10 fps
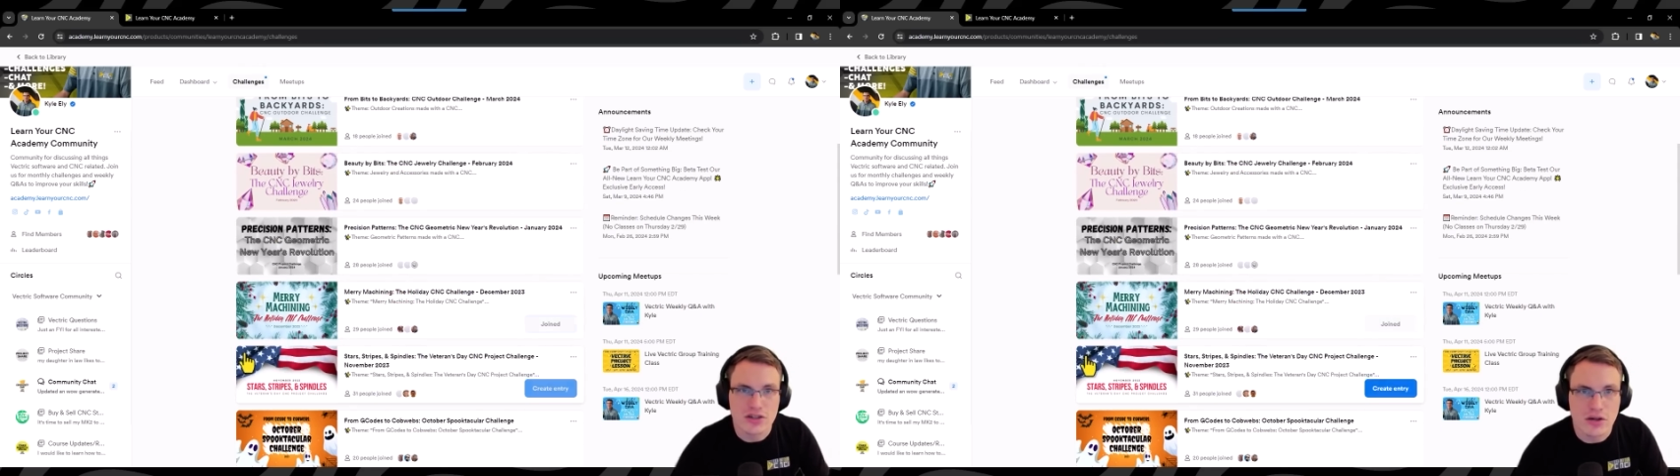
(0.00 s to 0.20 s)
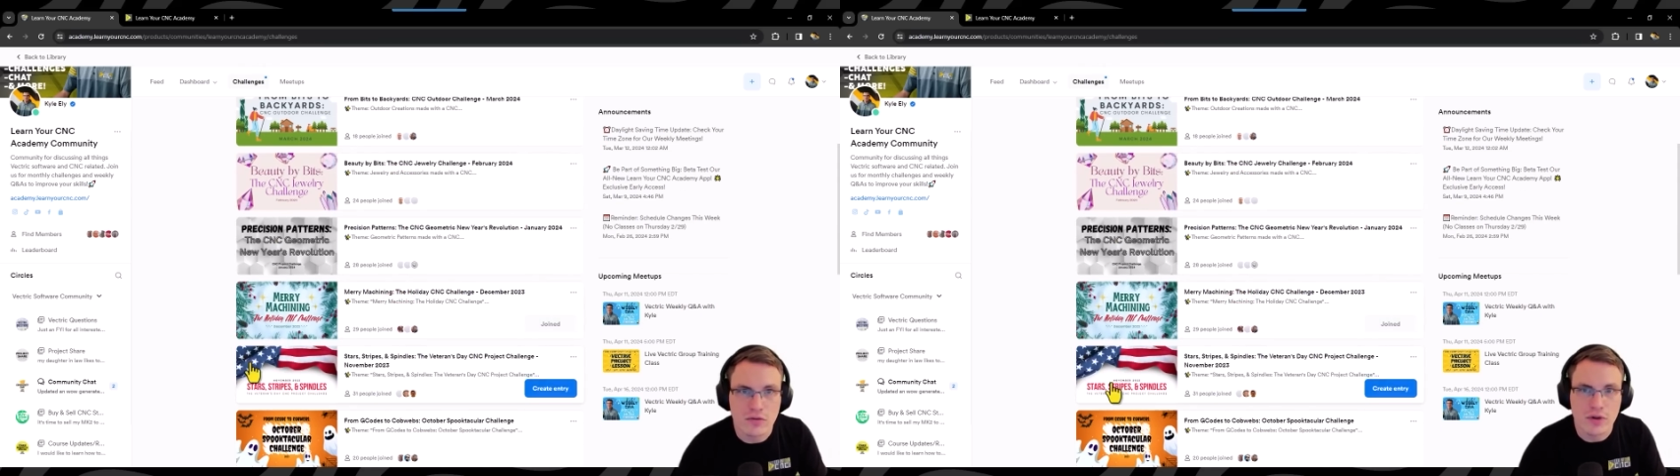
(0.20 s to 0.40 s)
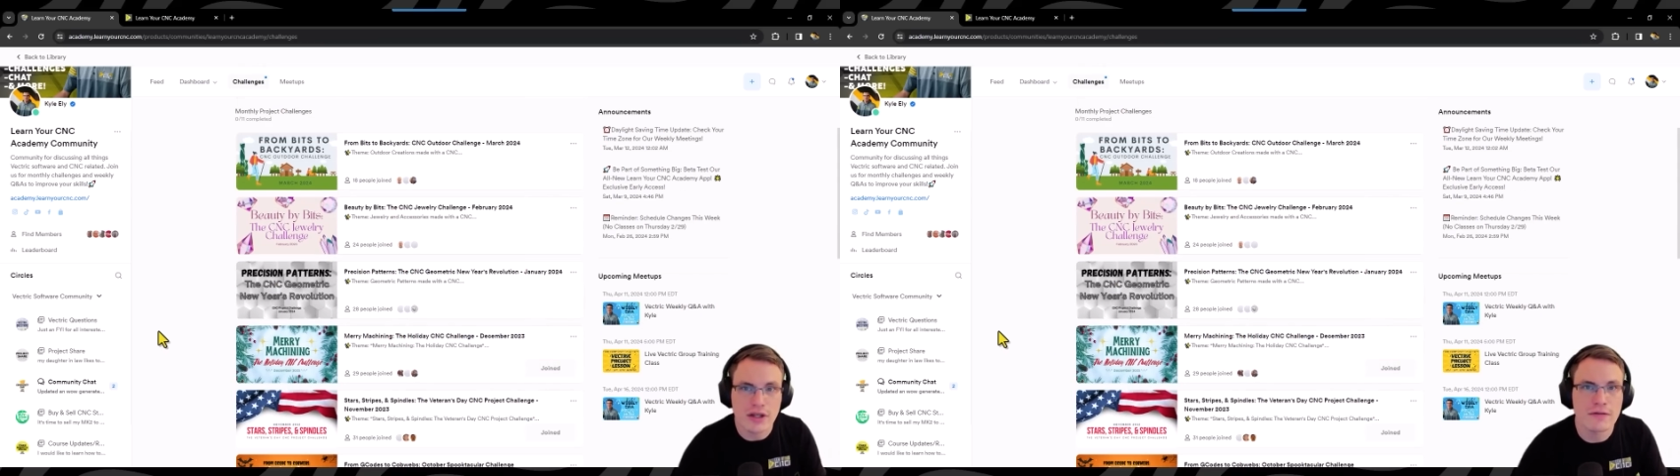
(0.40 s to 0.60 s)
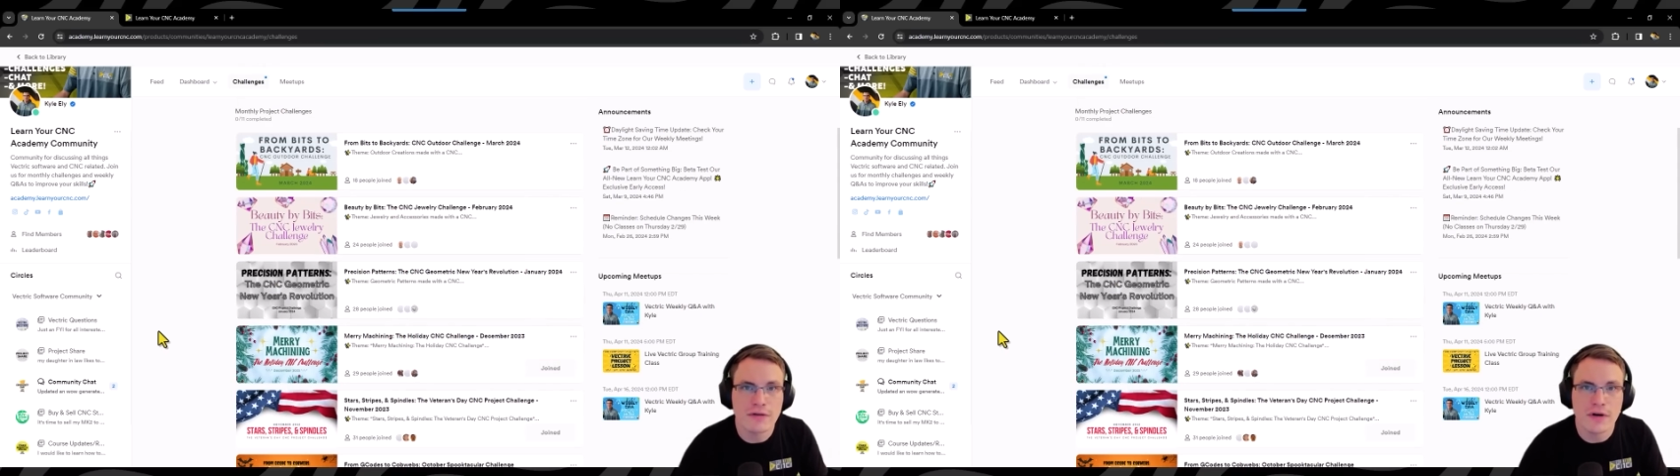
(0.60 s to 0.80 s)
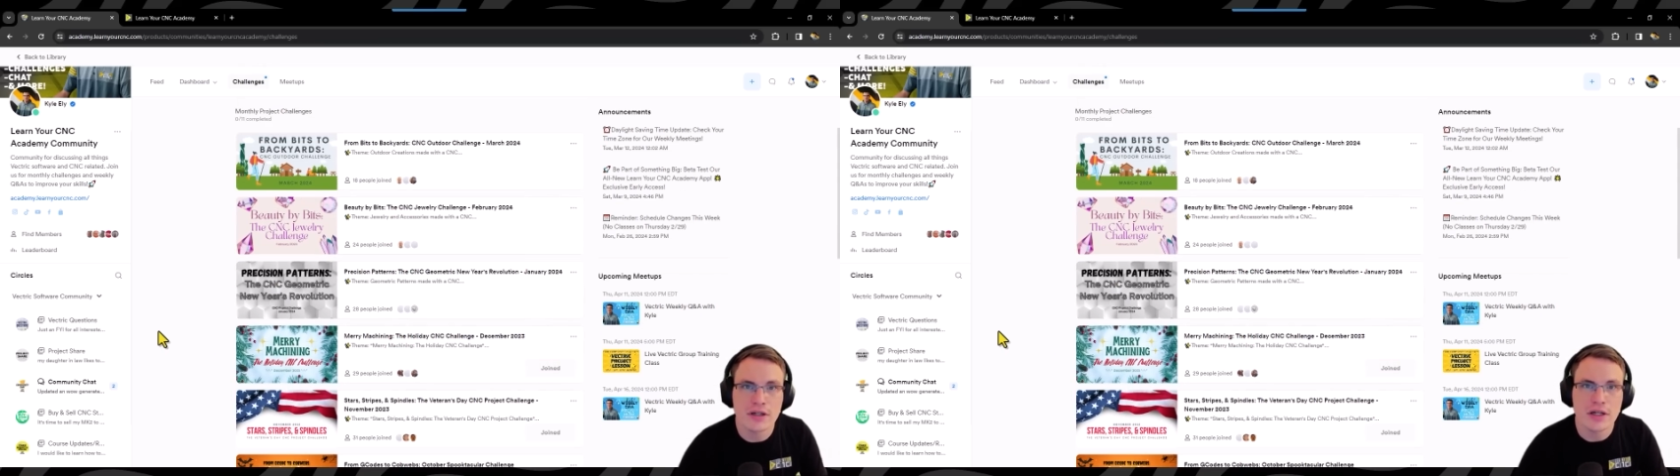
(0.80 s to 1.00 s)
a really
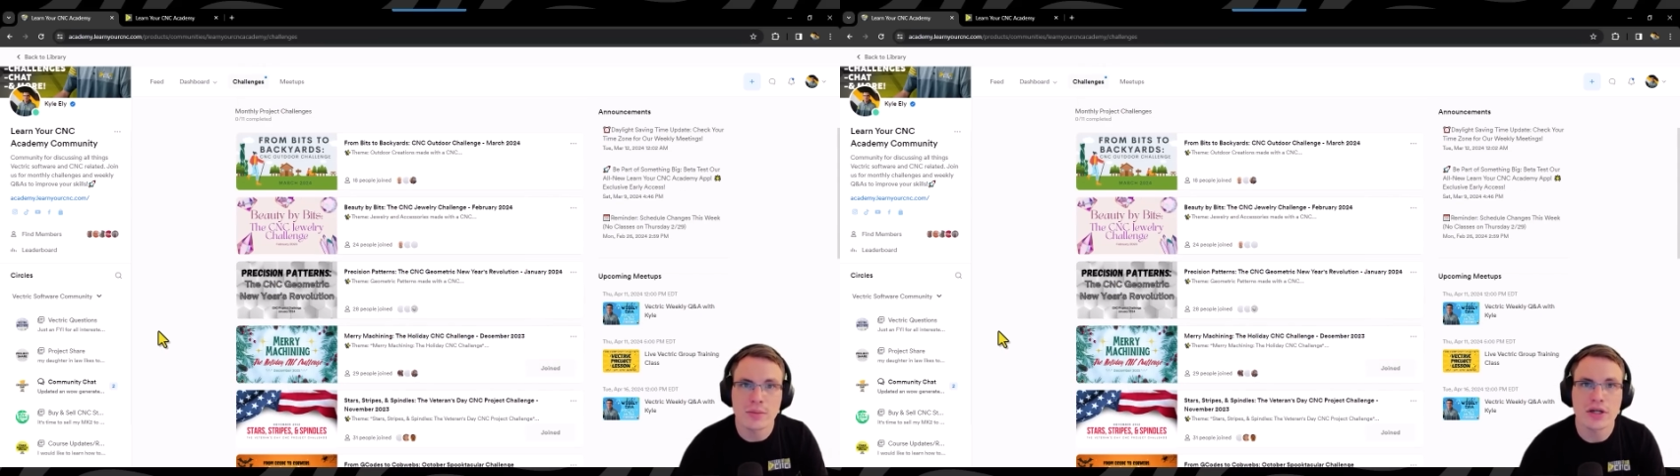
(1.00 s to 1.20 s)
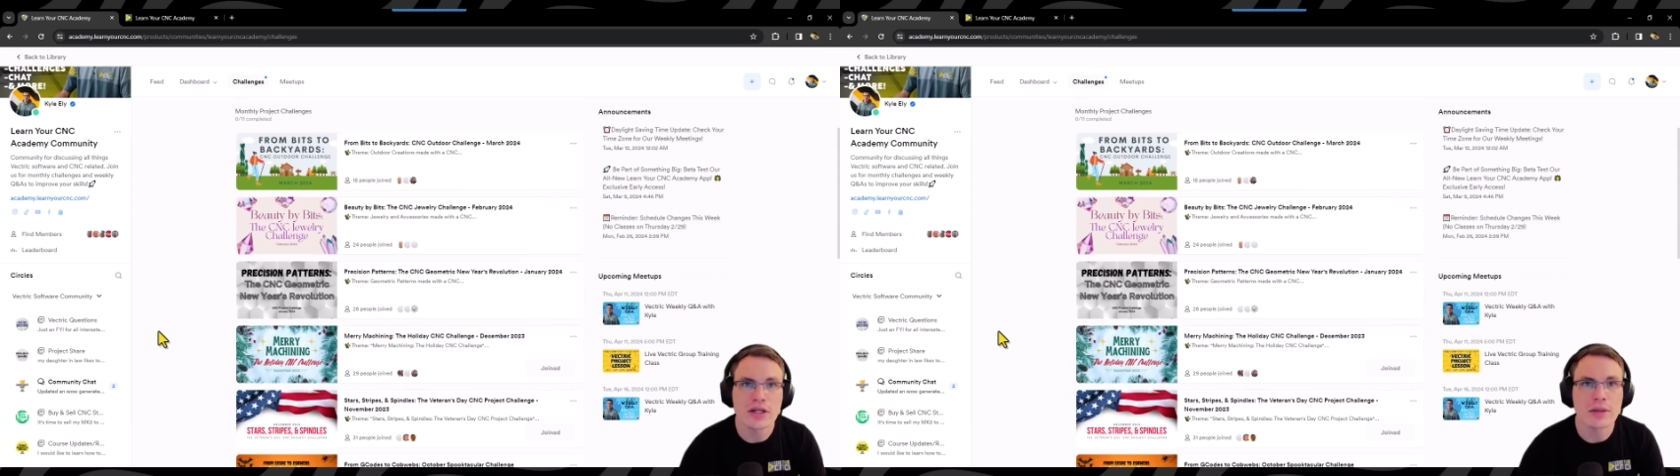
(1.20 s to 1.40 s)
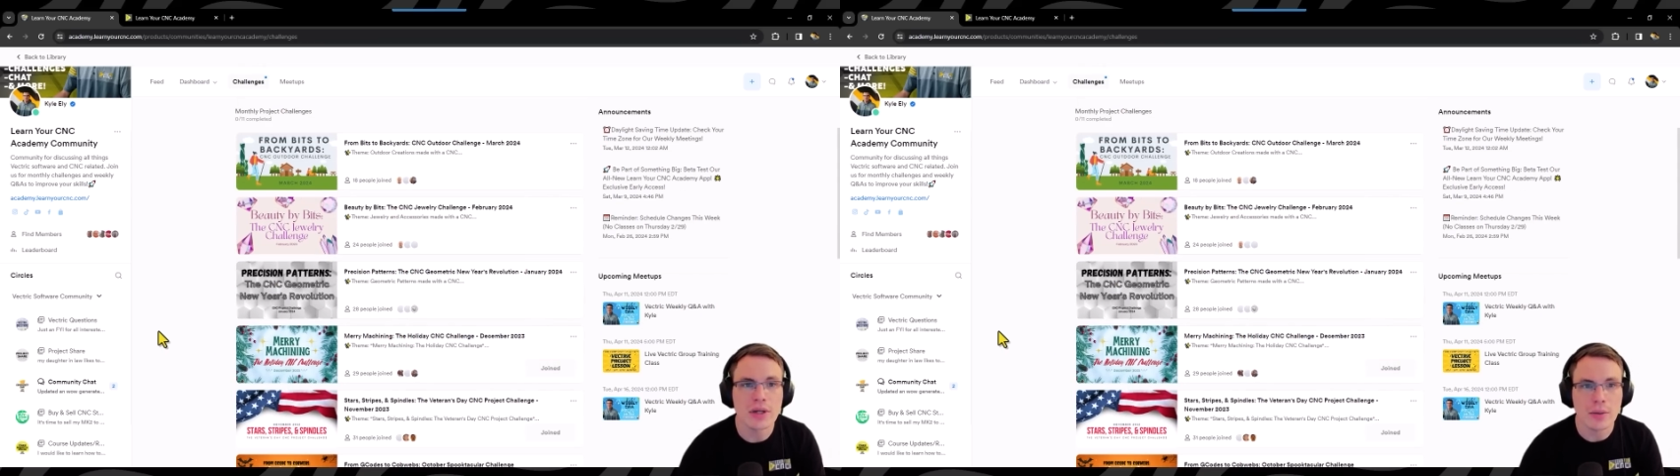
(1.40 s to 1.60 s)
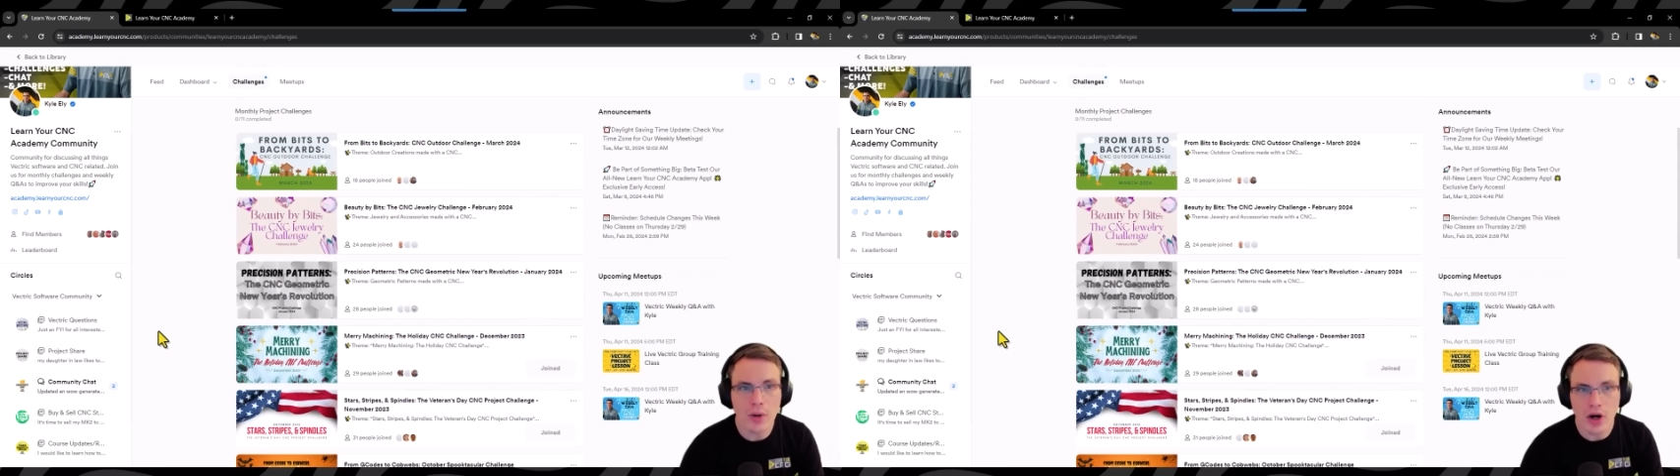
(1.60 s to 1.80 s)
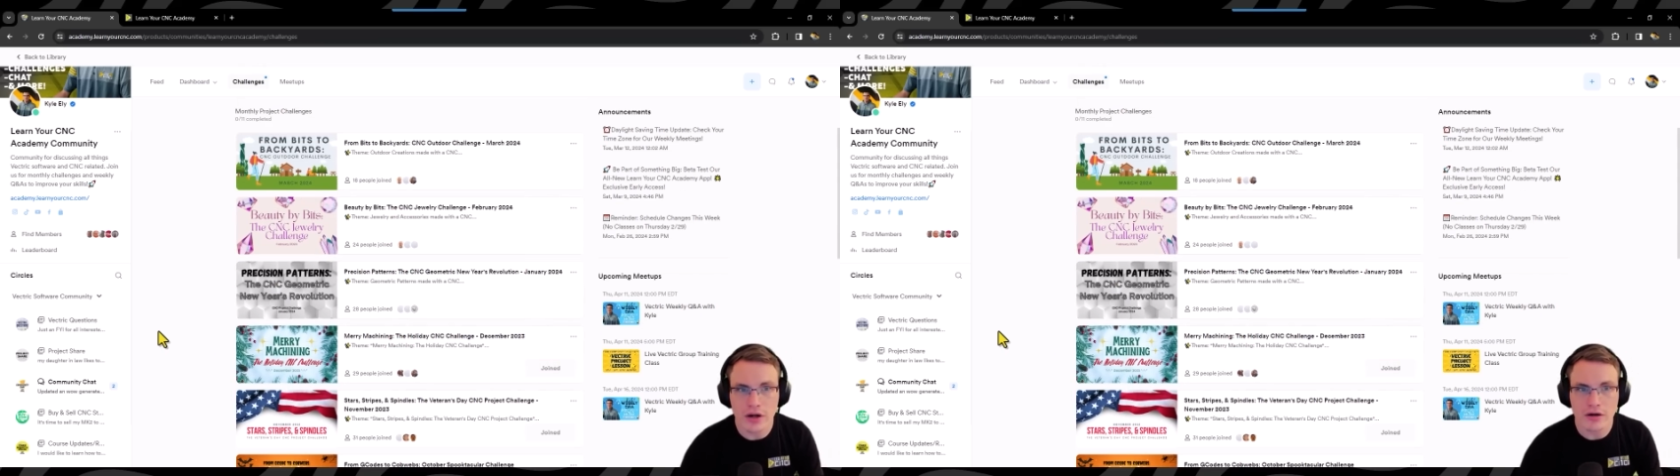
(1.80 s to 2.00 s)
fun community to be a
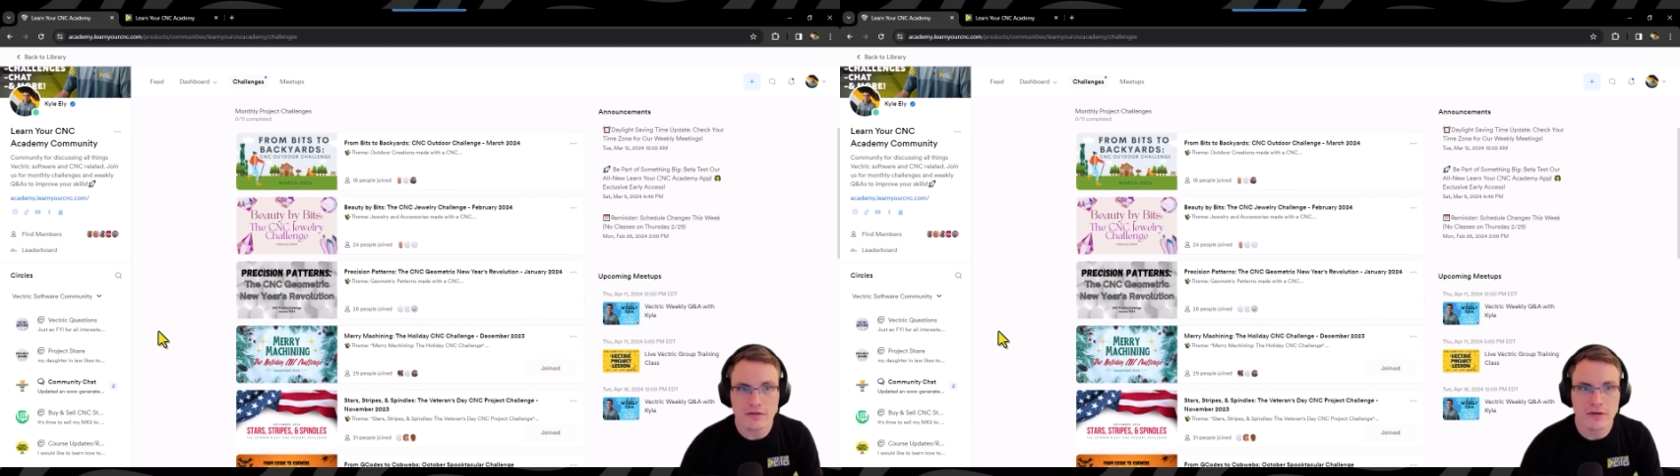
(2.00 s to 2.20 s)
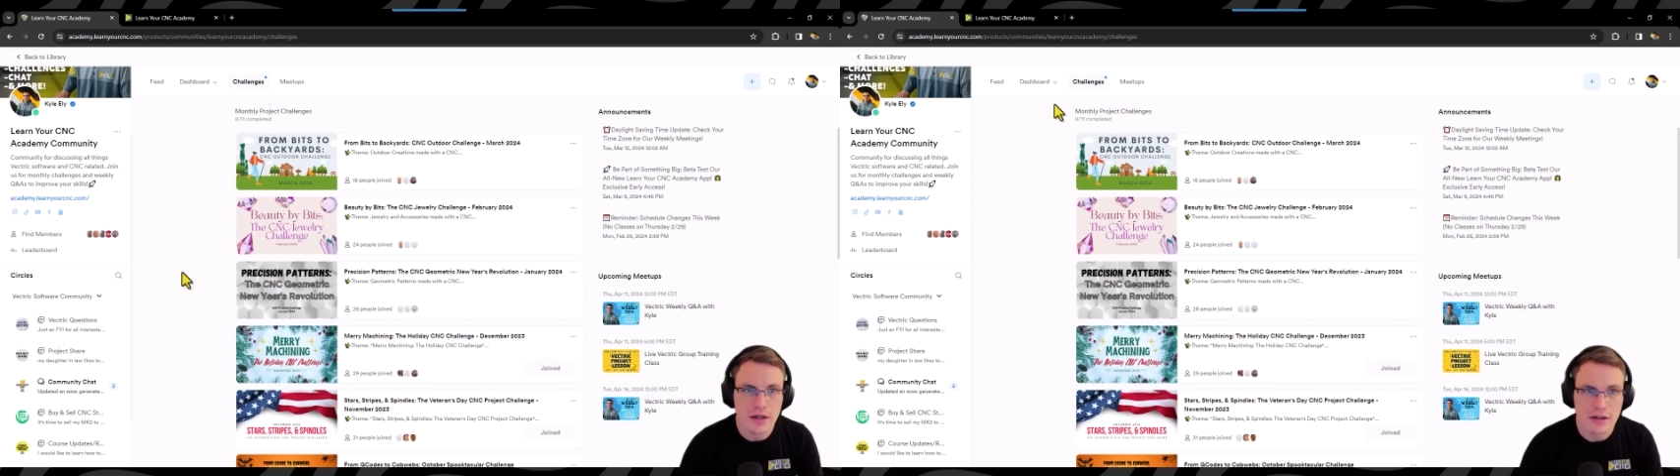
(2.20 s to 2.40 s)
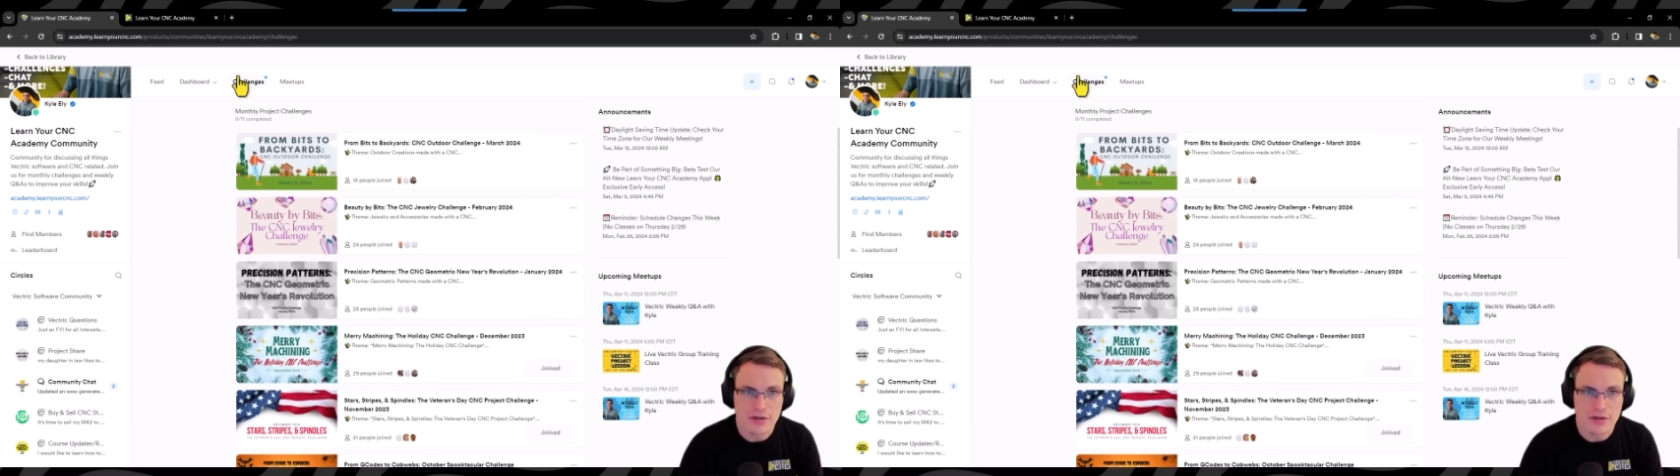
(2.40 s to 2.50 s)
part of.